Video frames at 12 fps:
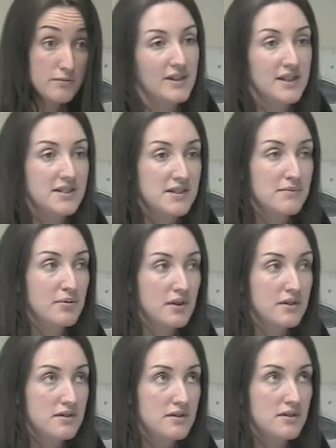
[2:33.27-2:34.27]
It's
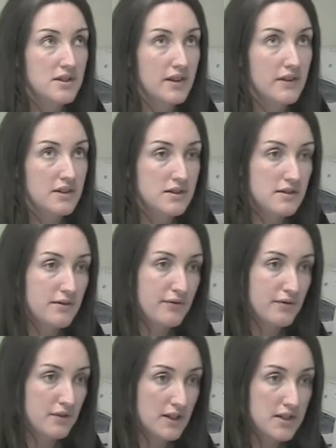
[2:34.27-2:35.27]
important to understand that
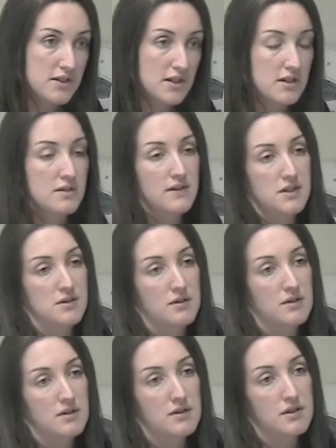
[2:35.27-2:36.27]
for each
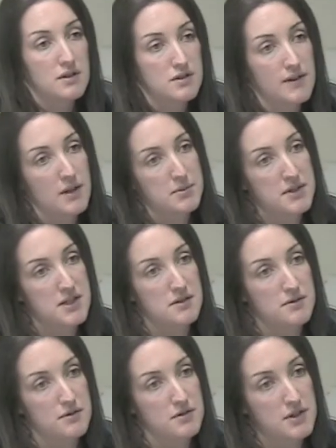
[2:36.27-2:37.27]
individual who develops an eating
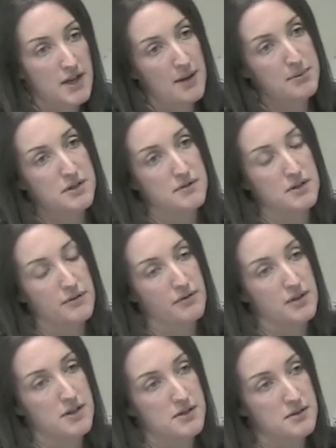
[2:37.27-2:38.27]
disorder, it happens for
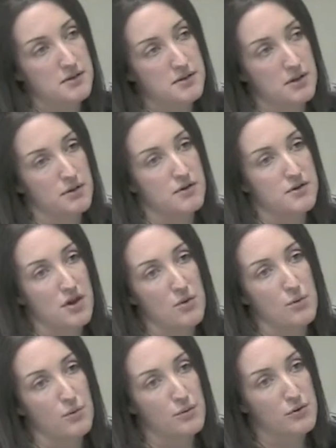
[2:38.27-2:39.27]
different reasons. So there's
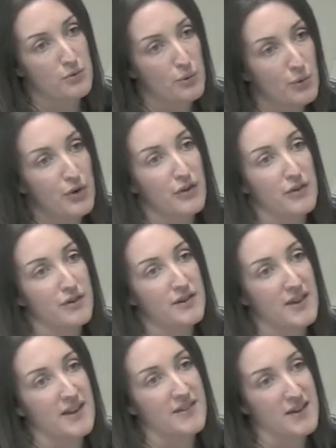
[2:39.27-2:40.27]
no one
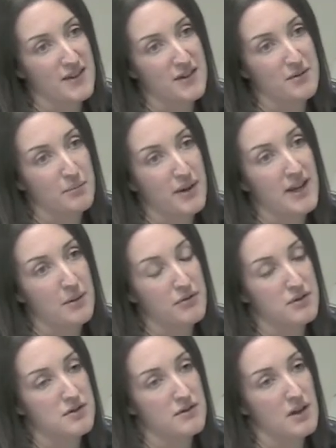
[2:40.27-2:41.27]
thing that you can blame
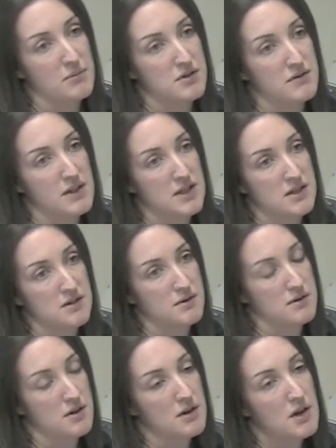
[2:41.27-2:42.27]
for the development of an eating disorder.